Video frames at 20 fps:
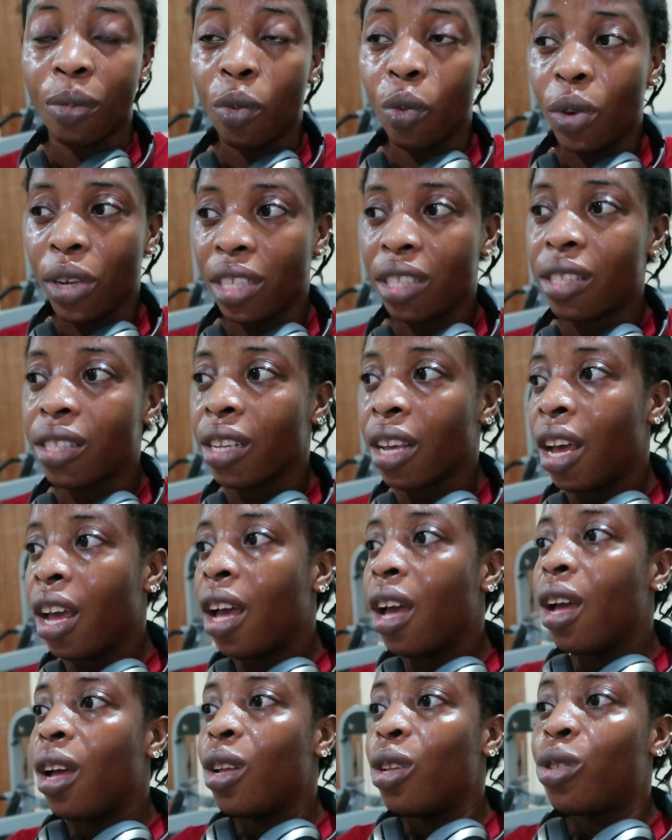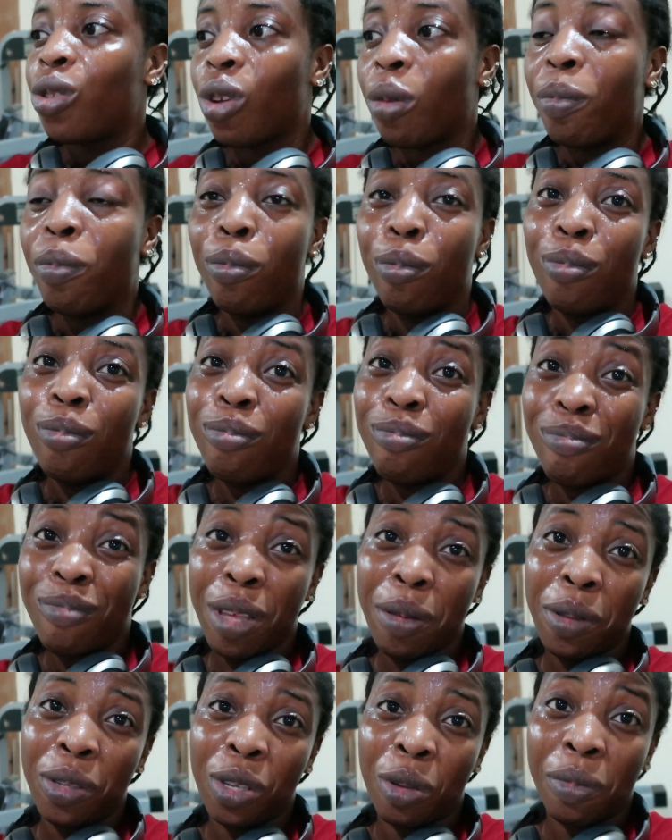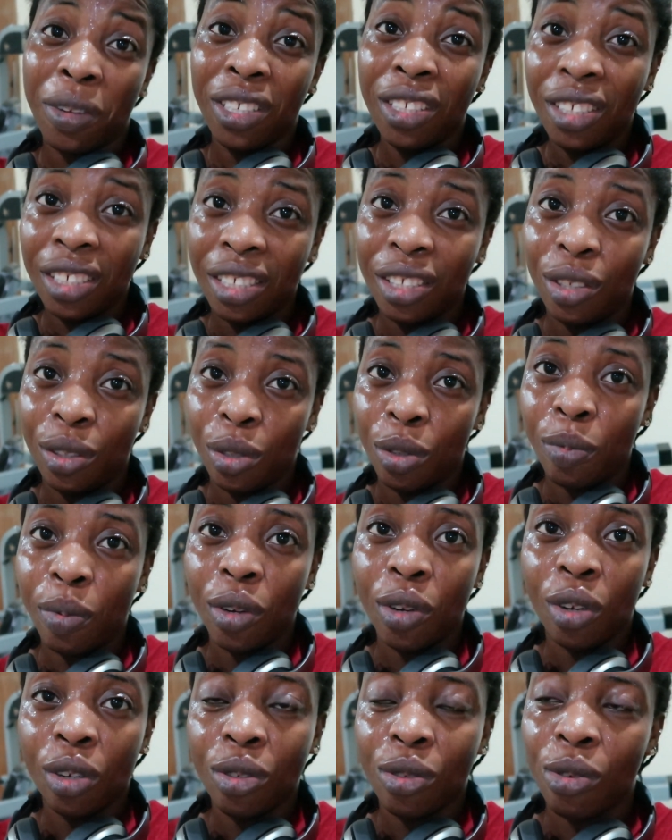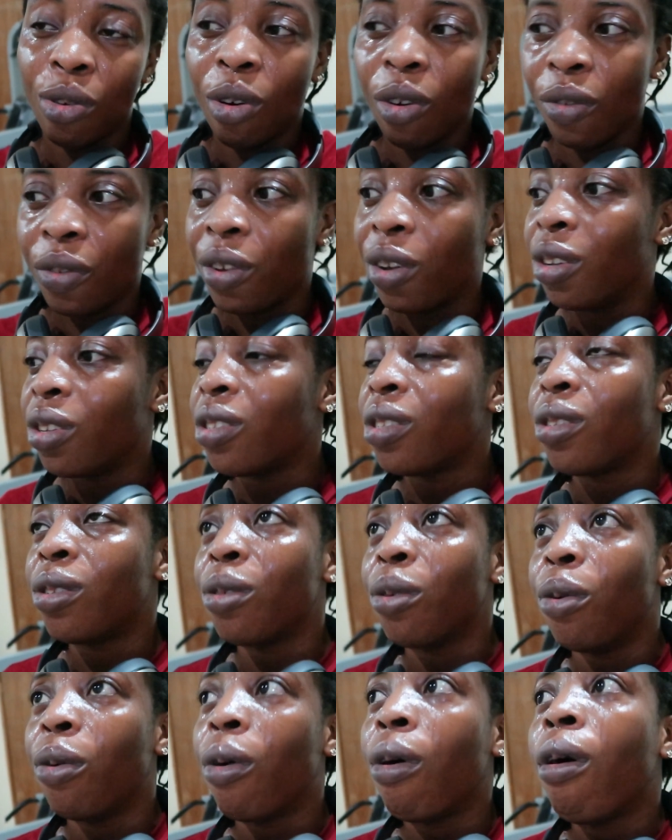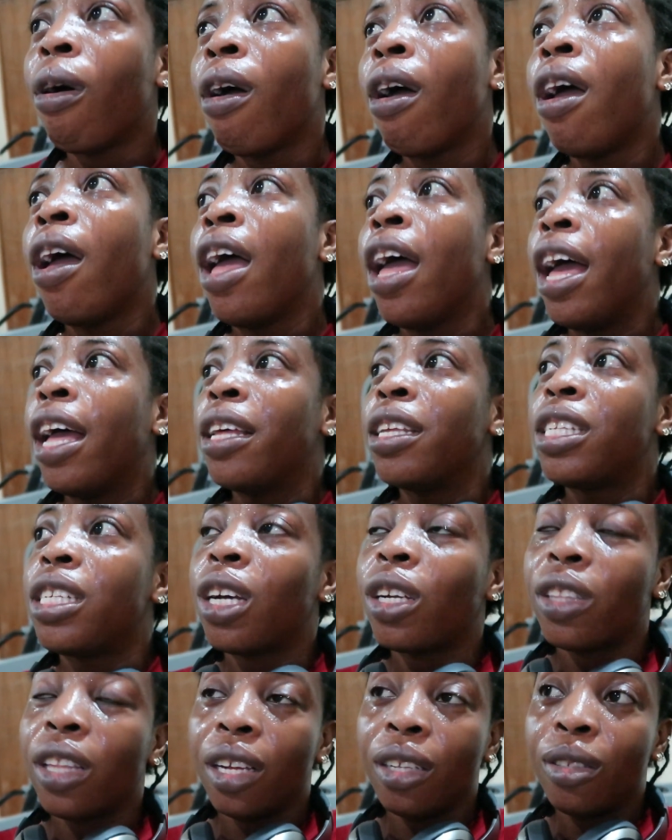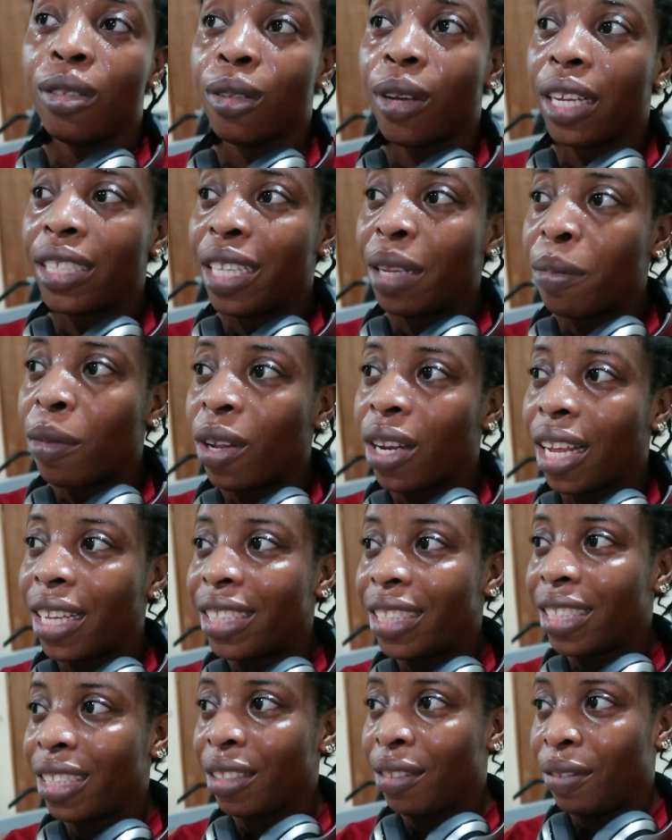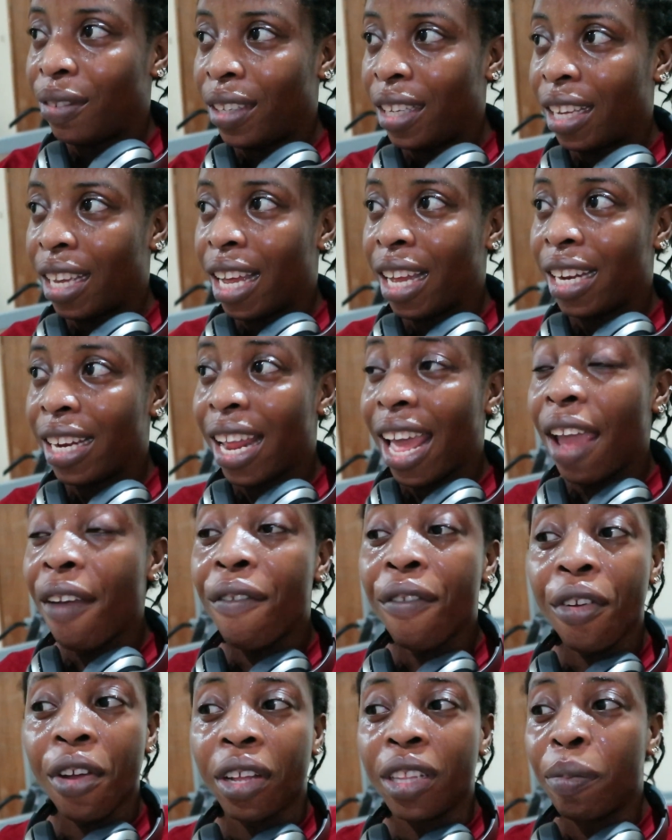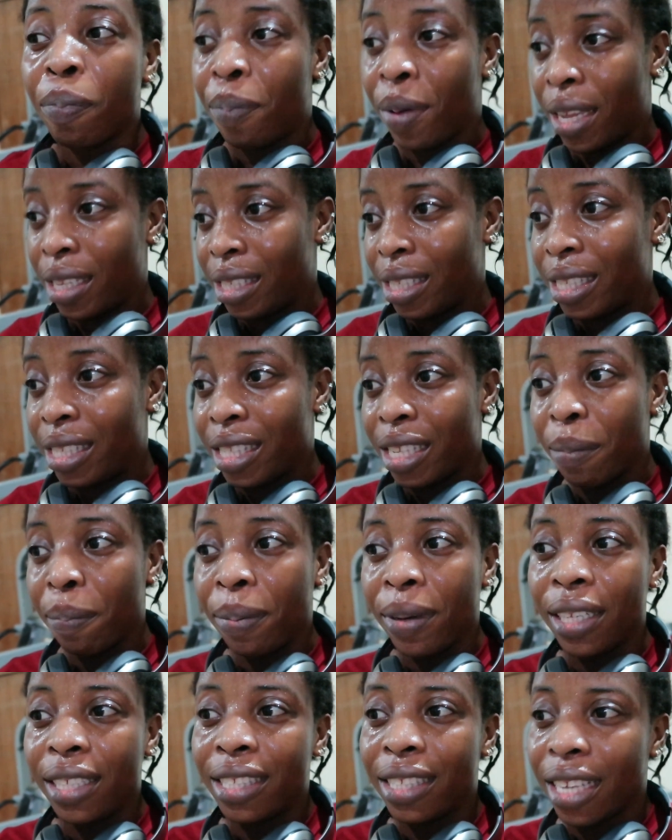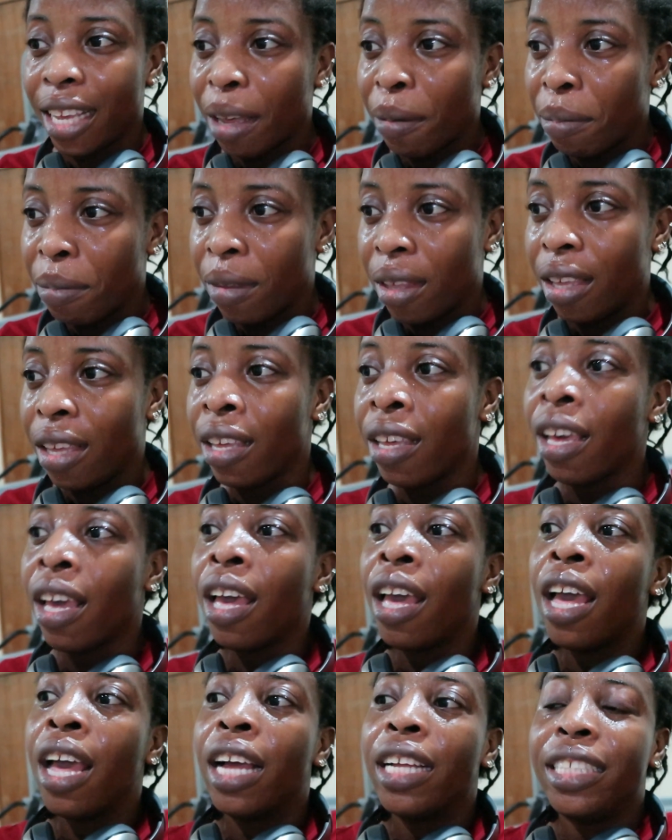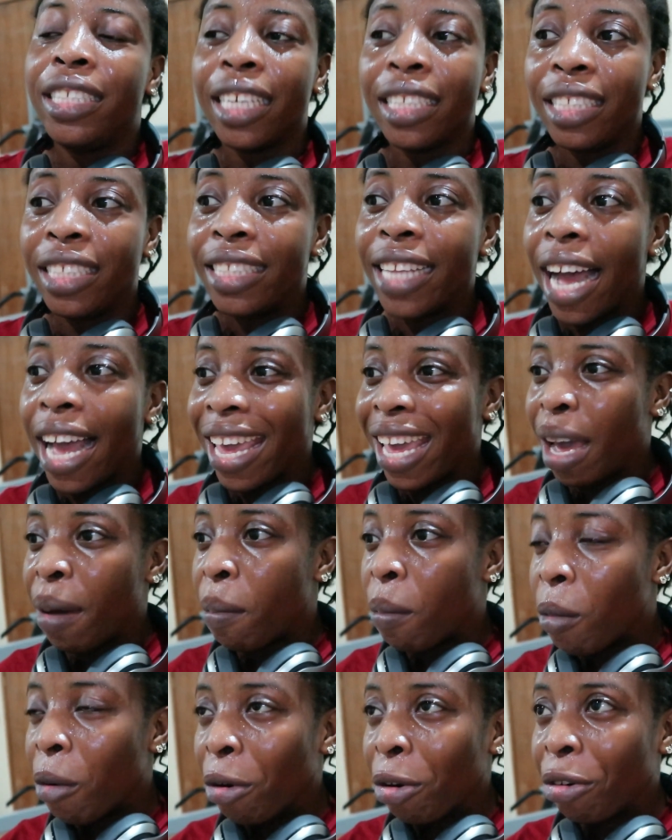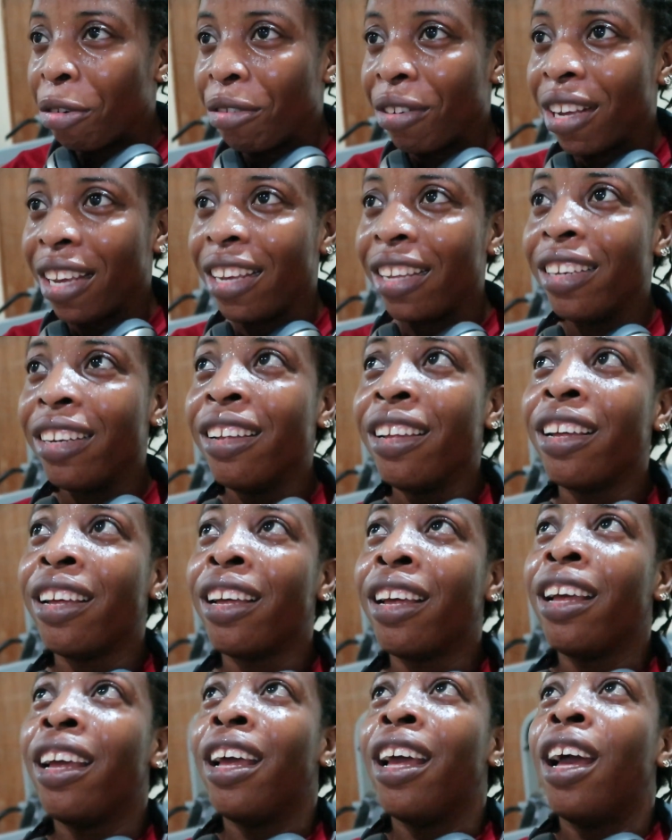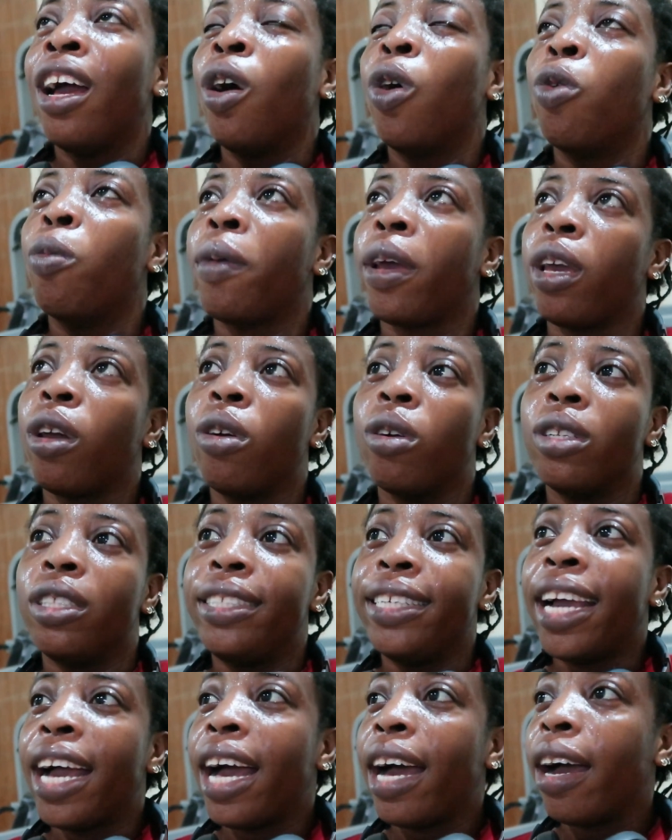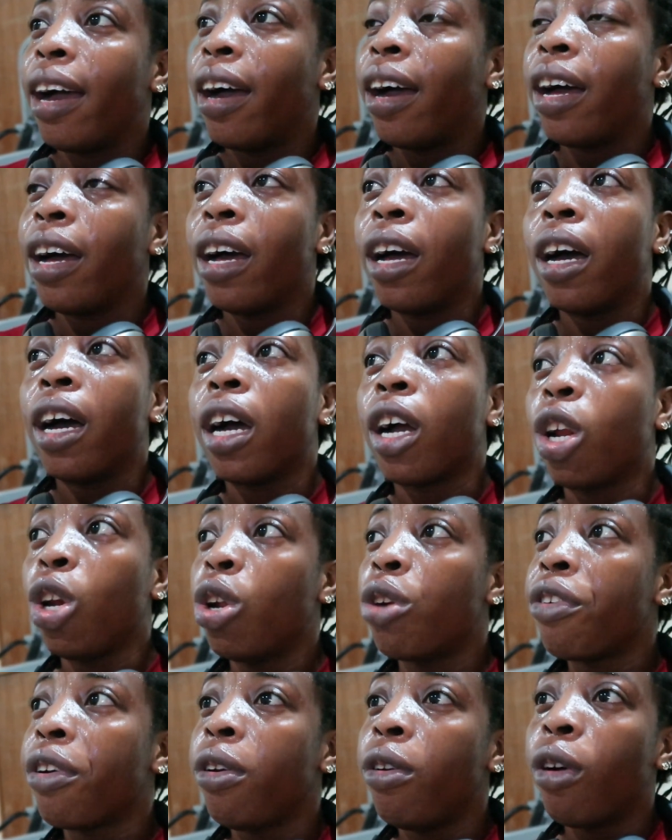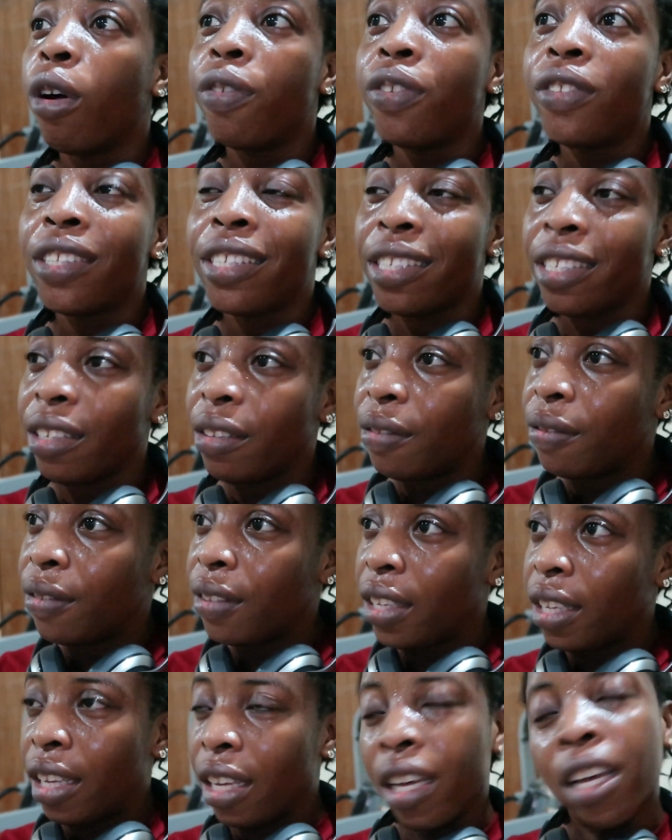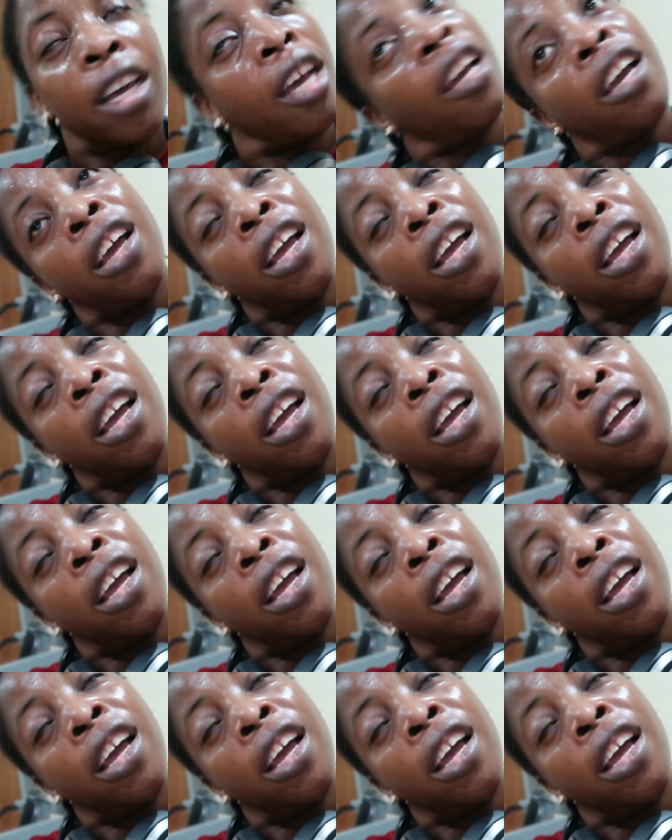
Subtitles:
some weight, maybe some inches though, but not so obvious. So shout out to Ademola TV and every other person, Simply Tammy, Jedidiah, Maureen. Oh my god, they are Glory Love TV.